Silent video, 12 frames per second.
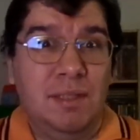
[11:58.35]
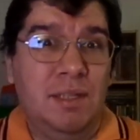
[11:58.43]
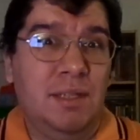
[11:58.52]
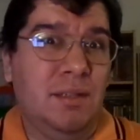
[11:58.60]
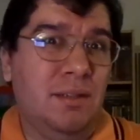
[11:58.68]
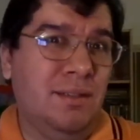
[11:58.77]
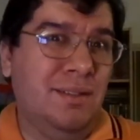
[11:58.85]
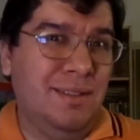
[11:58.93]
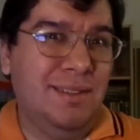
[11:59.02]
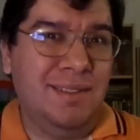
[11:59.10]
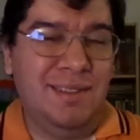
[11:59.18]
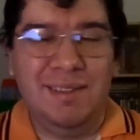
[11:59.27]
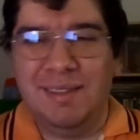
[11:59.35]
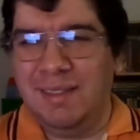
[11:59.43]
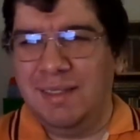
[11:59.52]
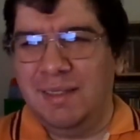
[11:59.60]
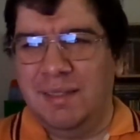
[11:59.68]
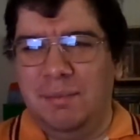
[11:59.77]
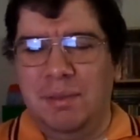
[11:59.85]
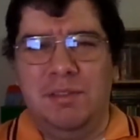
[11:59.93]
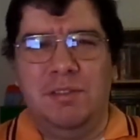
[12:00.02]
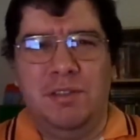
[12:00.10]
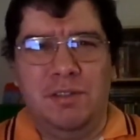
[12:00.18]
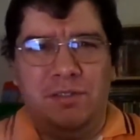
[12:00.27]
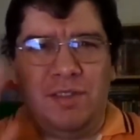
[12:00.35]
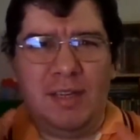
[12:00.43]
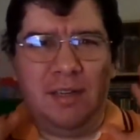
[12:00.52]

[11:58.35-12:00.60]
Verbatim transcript: Yeah, because you notice